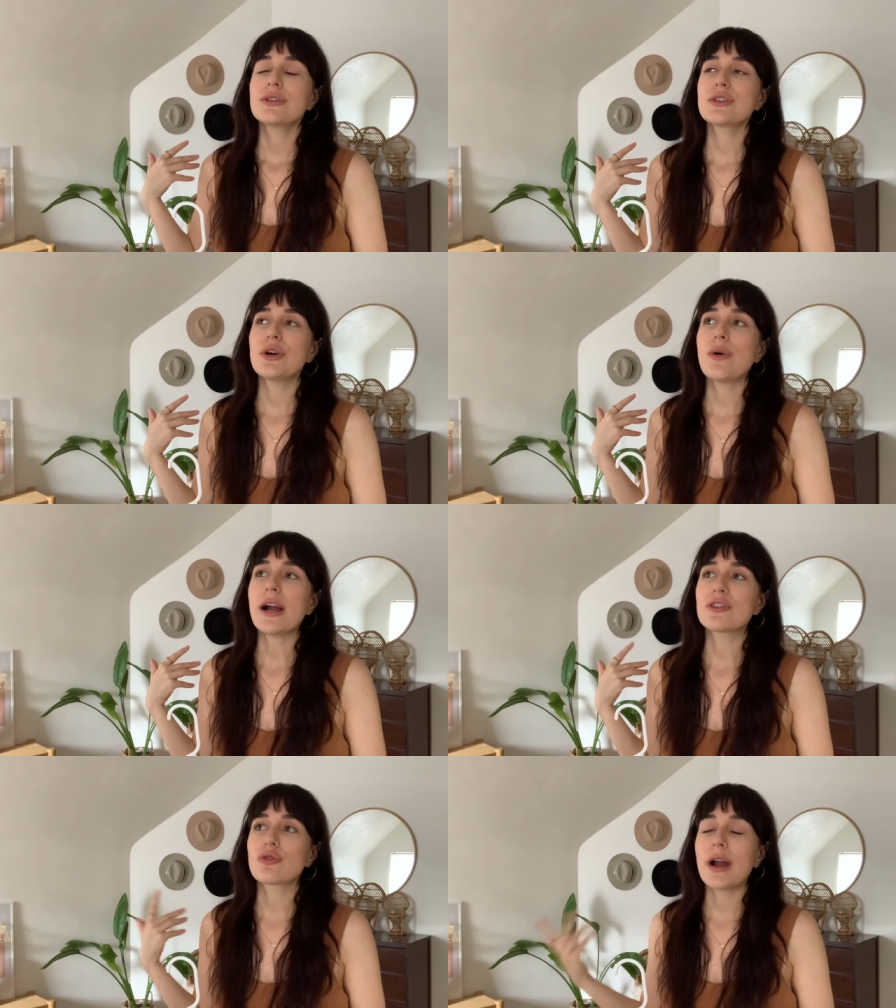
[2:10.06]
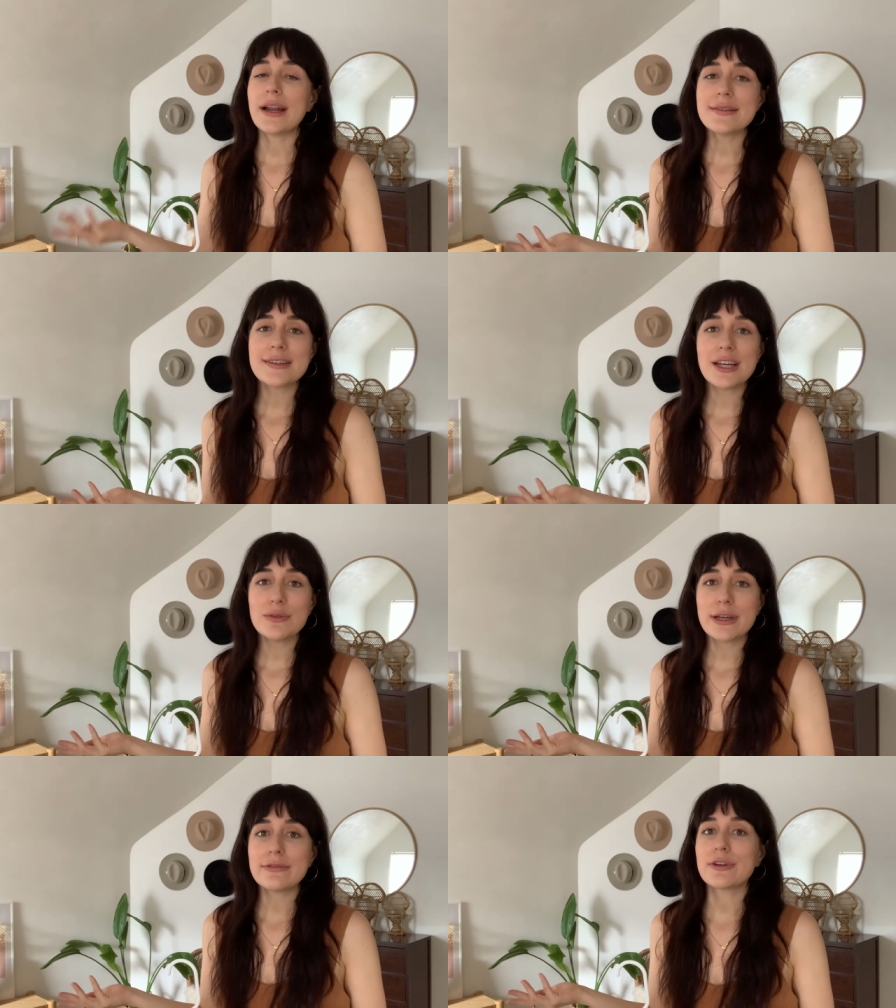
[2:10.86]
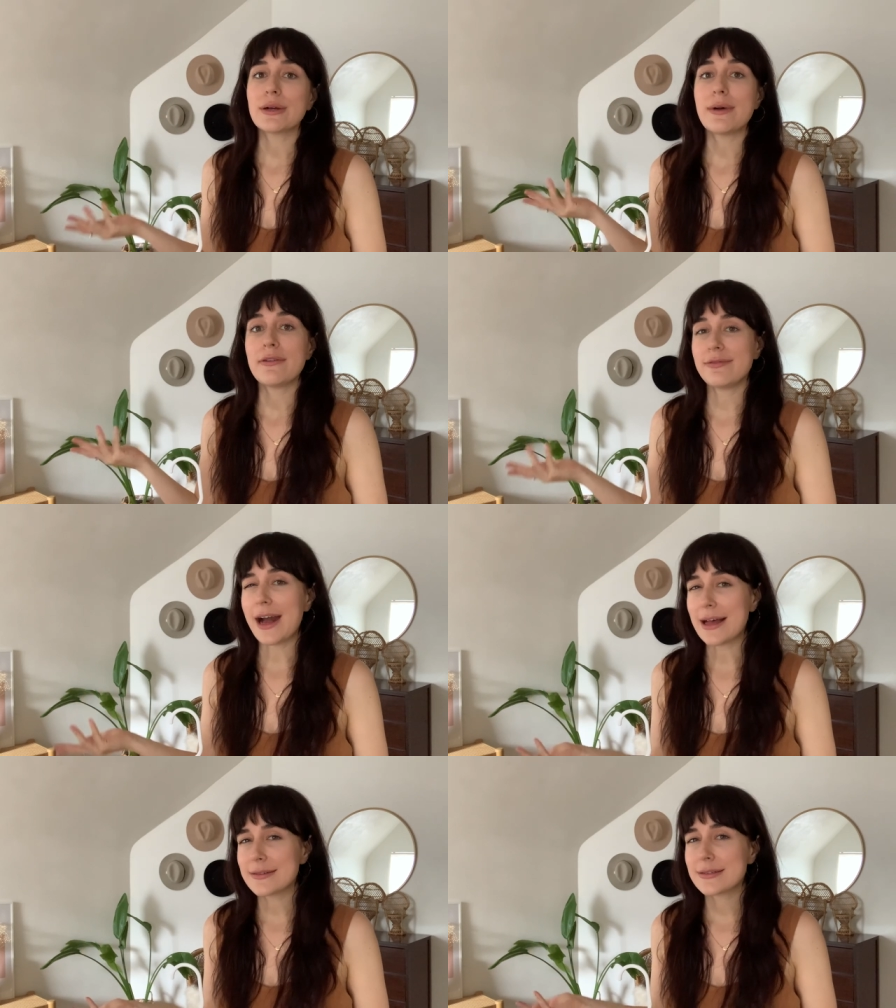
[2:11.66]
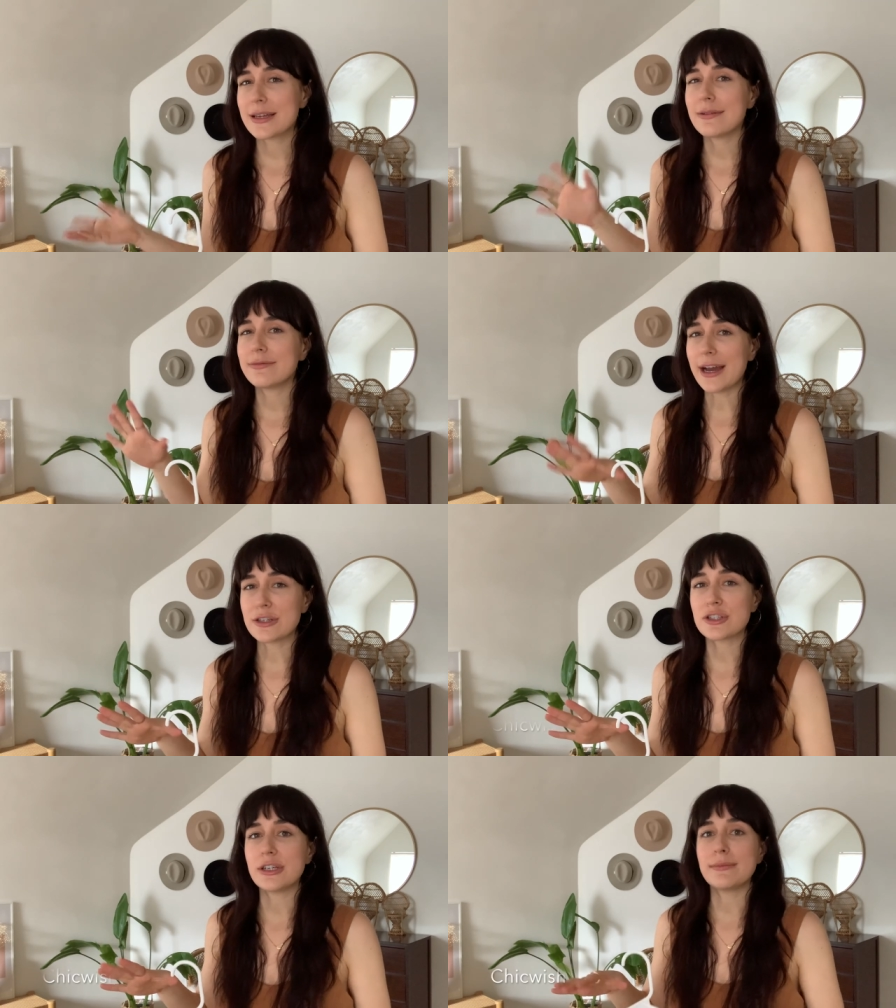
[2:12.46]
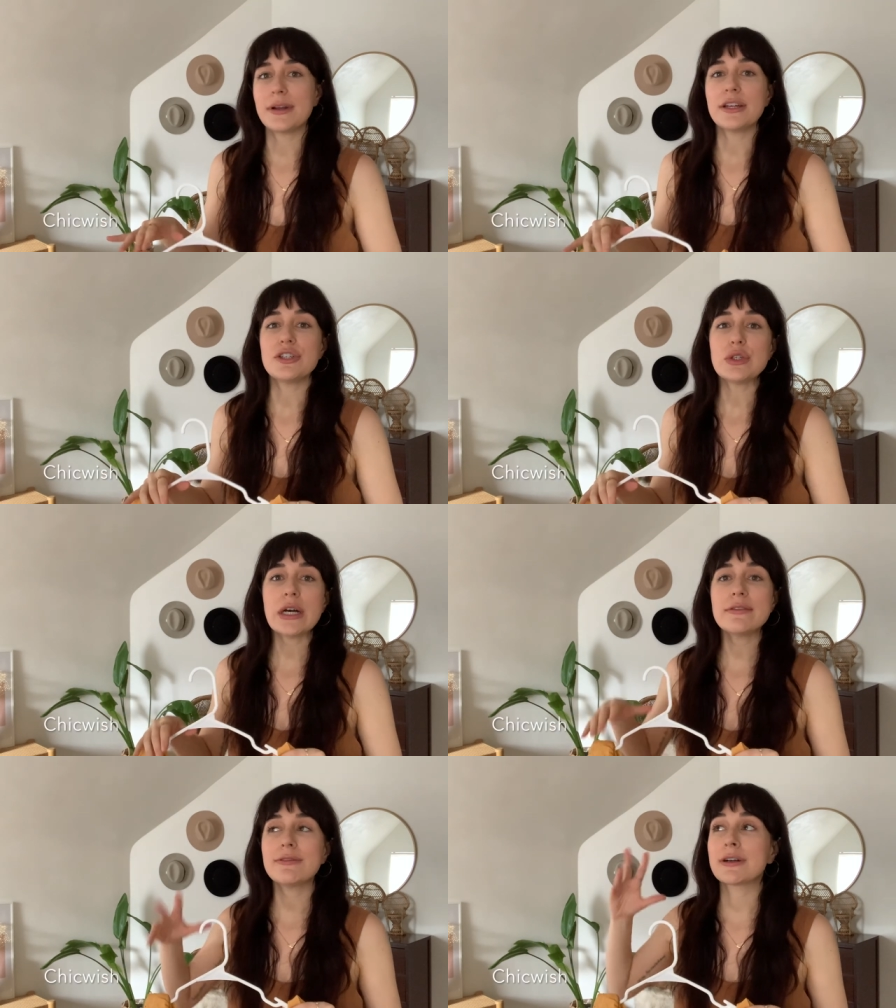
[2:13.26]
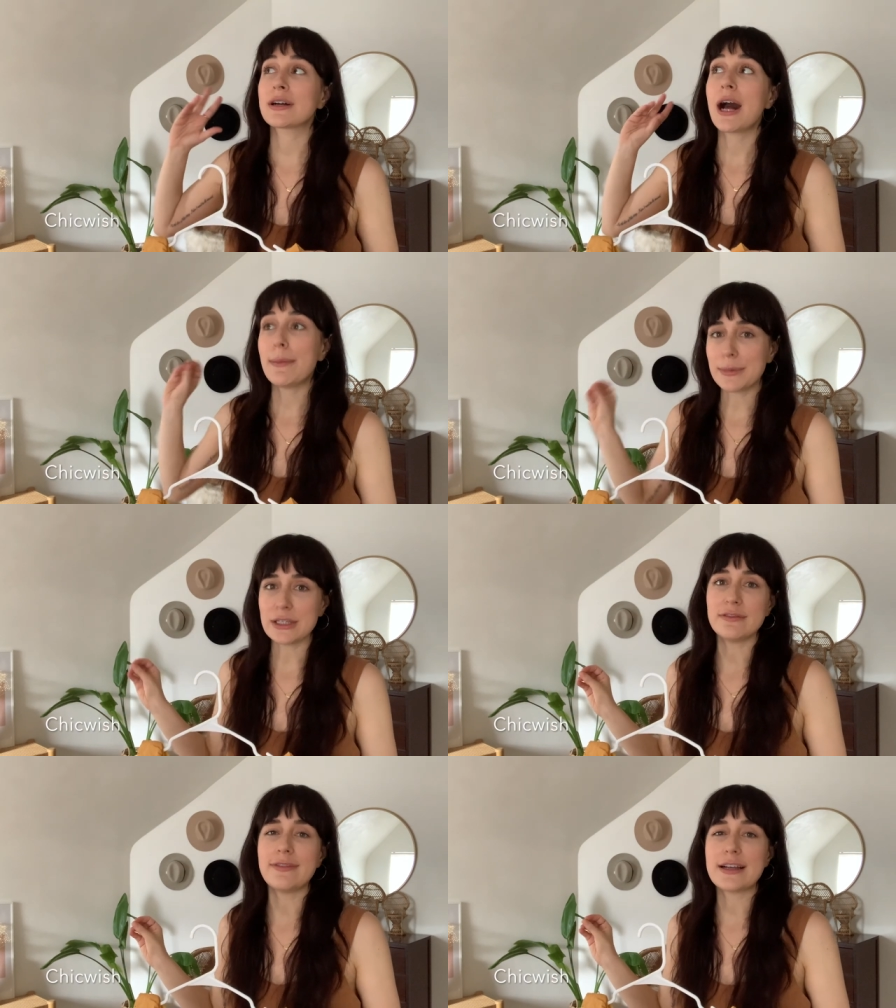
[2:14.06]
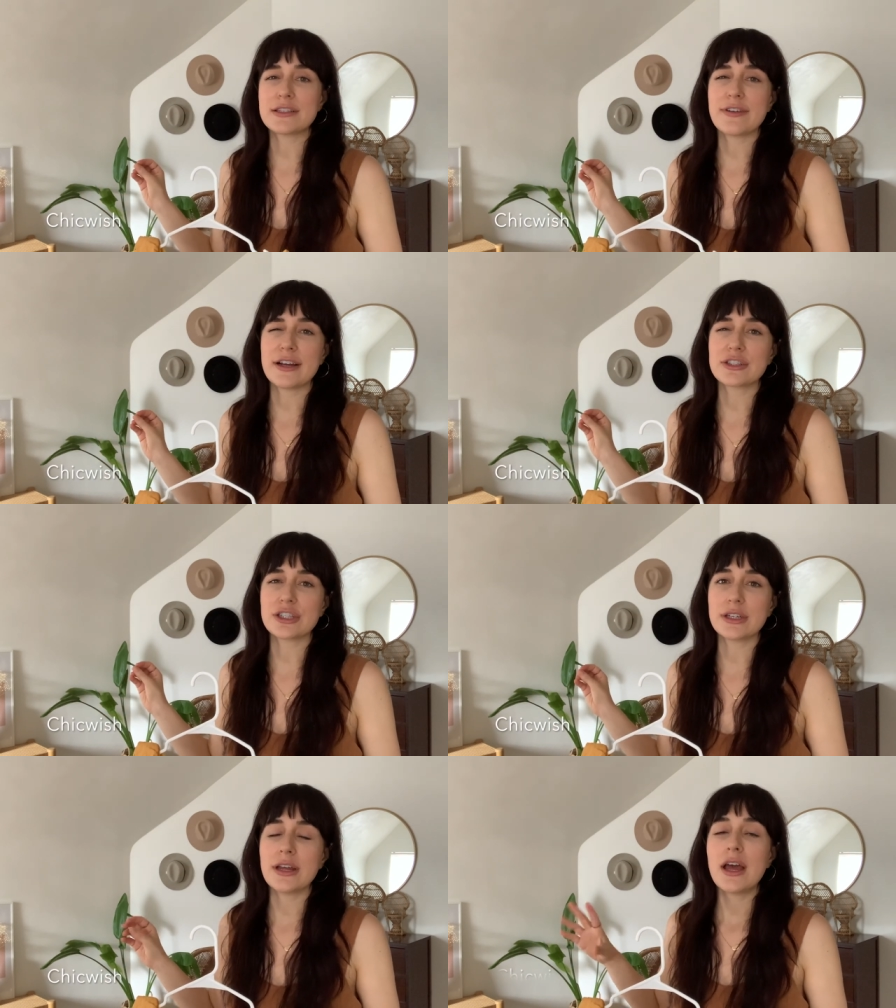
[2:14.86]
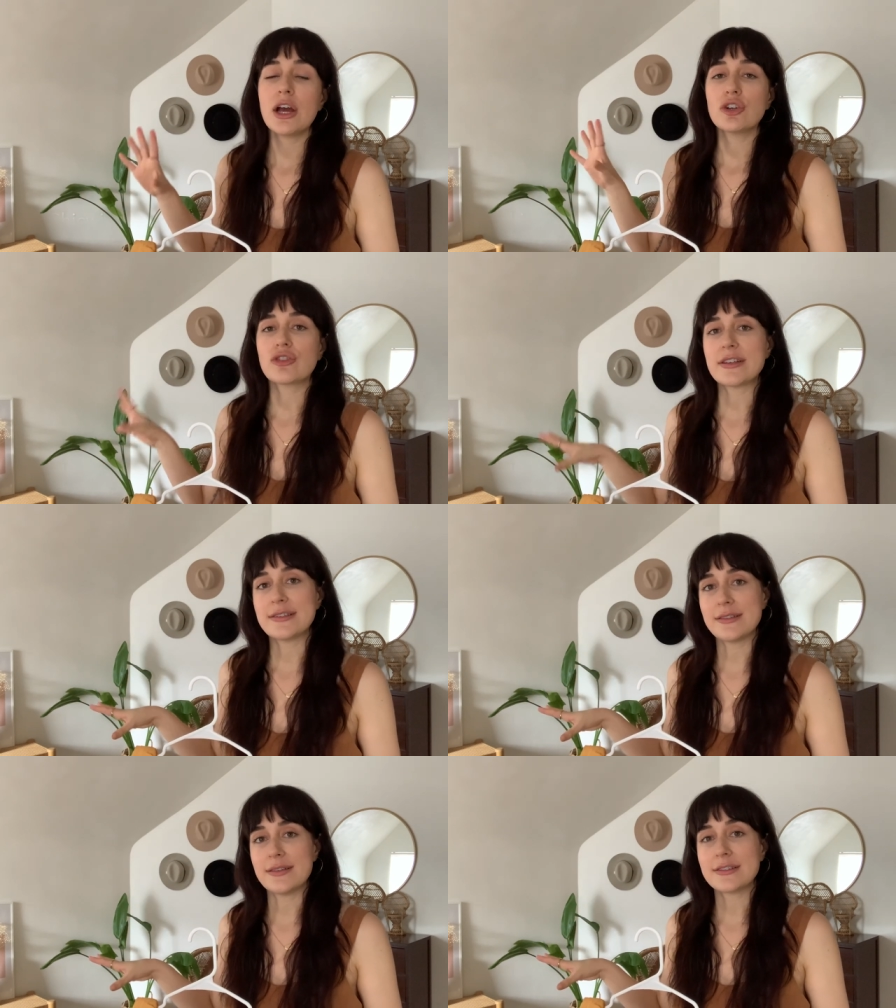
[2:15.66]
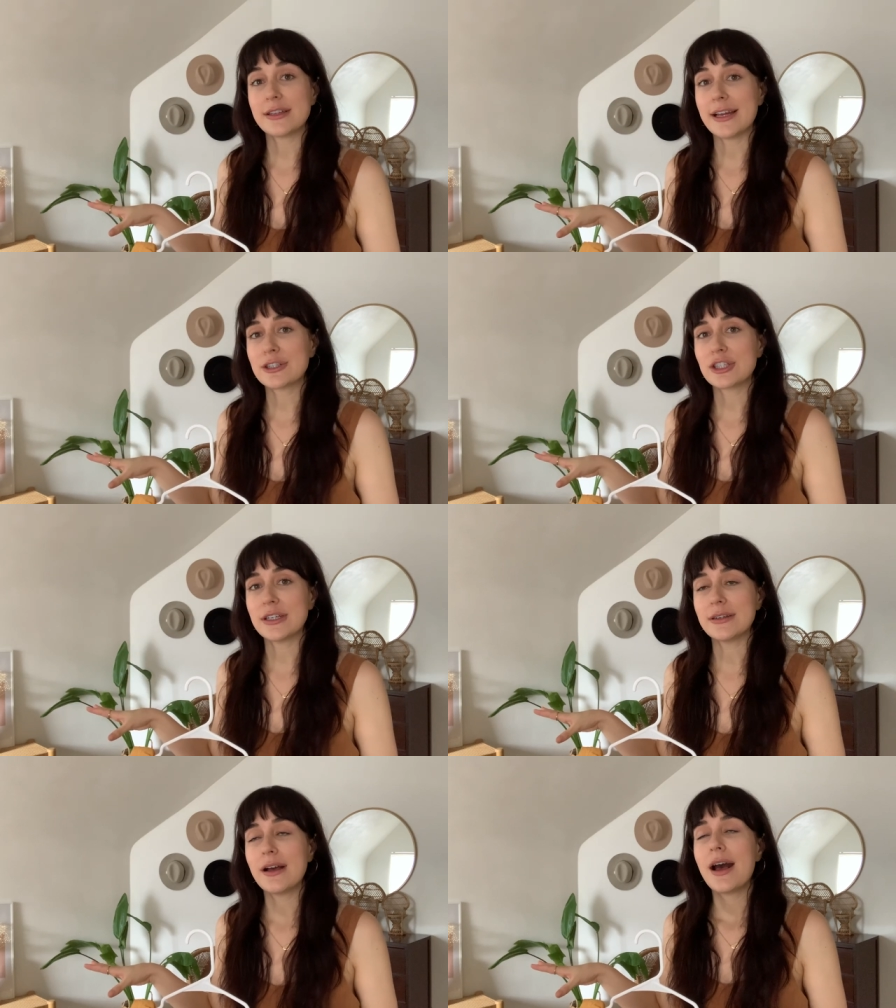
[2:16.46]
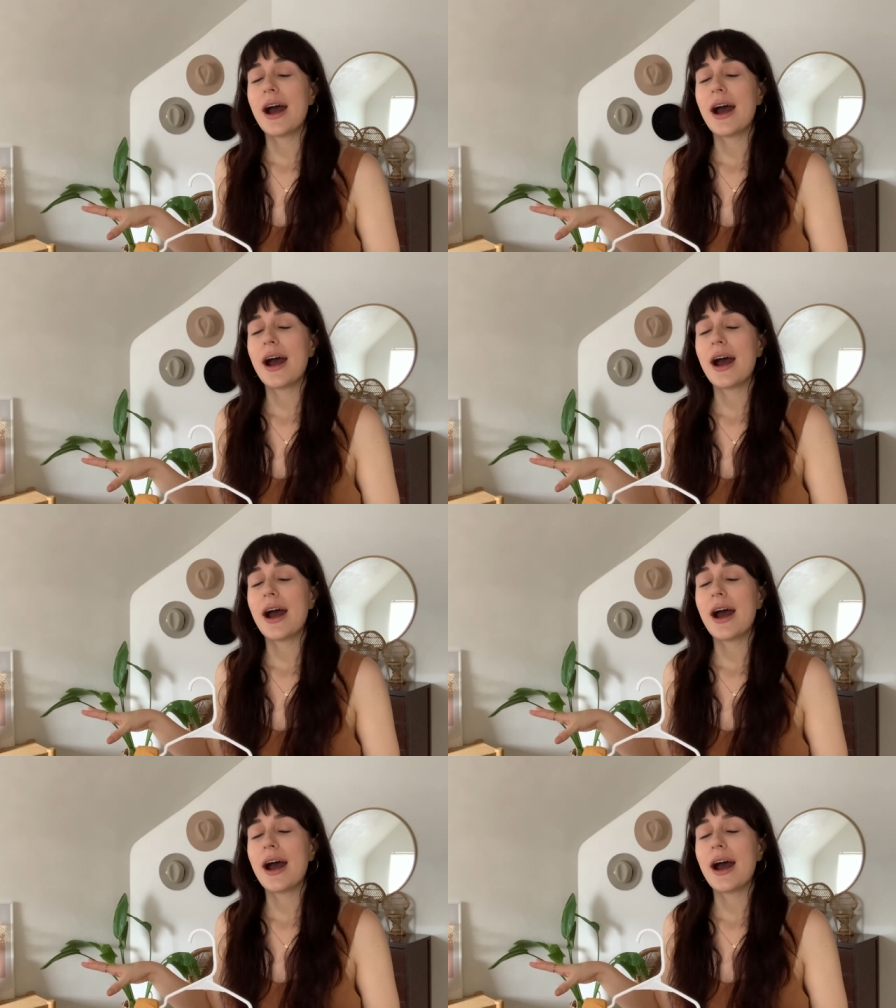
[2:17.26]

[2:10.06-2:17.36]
So I try to stay away from fast fashion, but I do have a couple of fast fashion dresses in this collection.